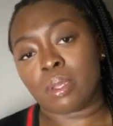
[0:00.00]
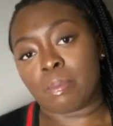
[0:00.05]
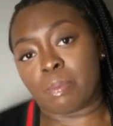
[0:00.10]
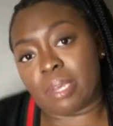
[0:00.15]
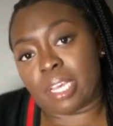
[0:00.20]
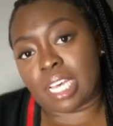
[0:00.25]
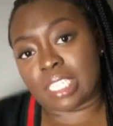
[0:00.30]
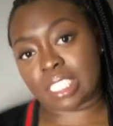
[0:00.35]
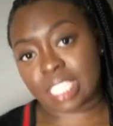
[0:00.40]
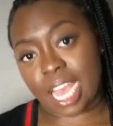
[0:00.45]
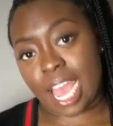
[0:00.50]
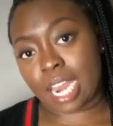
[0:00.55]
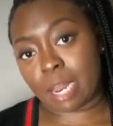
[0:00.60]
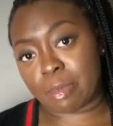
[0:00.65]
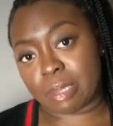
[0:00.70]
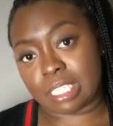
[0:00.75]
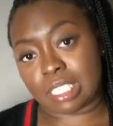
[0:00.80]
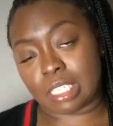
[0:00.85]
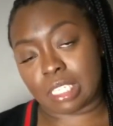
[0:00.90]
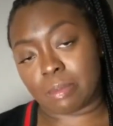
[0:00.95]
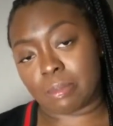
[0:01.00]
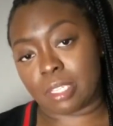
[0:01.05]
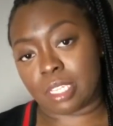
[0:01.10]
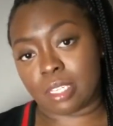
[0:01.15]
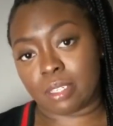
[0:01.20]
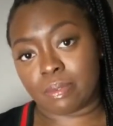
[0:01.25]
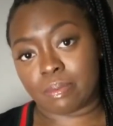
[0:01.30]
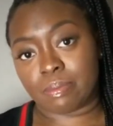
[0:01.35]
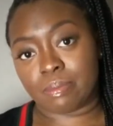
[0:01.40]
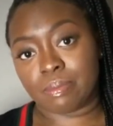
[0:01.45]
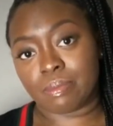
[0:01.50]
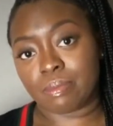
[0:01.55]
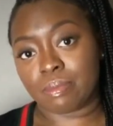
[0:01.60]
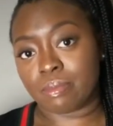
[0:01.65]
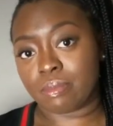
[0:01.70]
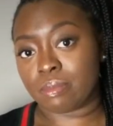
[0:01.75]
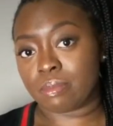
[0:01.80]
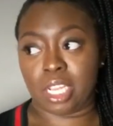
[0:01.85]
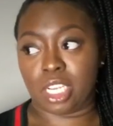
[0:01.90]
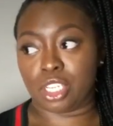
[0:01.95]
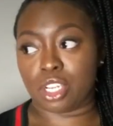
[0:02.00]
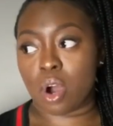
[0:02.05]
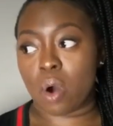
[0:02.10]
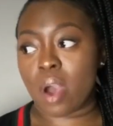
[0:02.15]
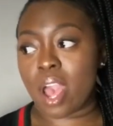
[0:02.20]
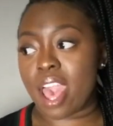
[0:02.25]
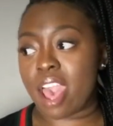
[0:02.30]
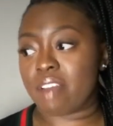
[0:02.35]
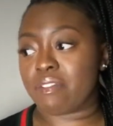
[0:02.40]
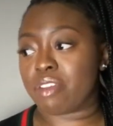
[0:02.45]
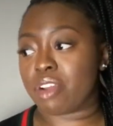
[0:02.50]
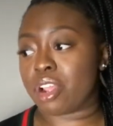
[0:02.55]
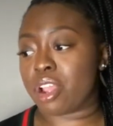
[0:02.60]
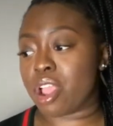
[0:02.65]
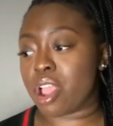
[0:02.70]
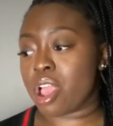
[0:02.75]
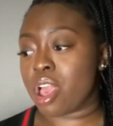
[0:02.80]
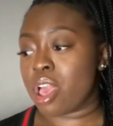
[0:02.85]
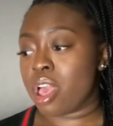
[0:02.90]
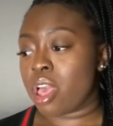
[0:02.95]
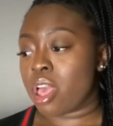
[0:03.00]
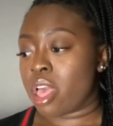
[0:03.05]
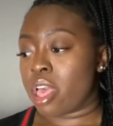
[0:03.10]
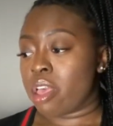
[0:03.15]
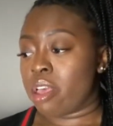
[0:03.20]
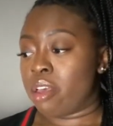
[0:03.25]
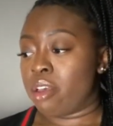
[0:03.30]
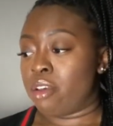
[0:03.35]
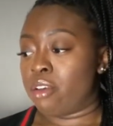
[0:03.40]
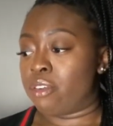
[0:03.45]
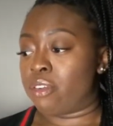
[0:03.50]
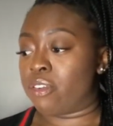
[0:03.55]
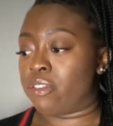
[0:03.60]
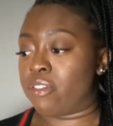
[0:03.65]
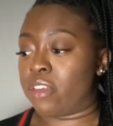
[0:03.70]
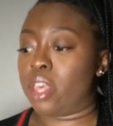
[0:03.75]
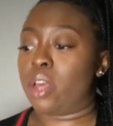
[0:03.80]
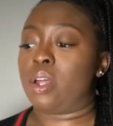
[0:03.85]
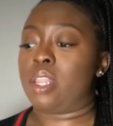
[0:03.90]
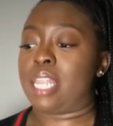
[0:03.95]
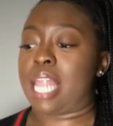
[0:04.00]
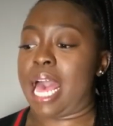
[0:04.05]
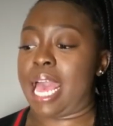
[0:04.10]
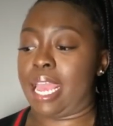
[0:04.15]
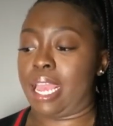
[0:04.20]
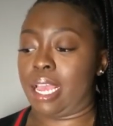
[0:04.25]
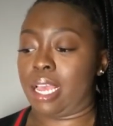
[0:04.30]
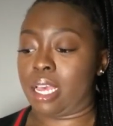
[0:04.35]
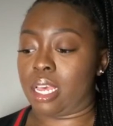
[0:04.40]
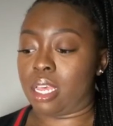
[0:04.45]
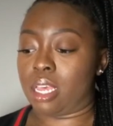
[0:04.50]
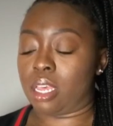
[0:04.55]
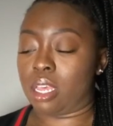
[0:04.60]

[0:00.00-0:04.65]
Because it got to be something. Don't ever feel like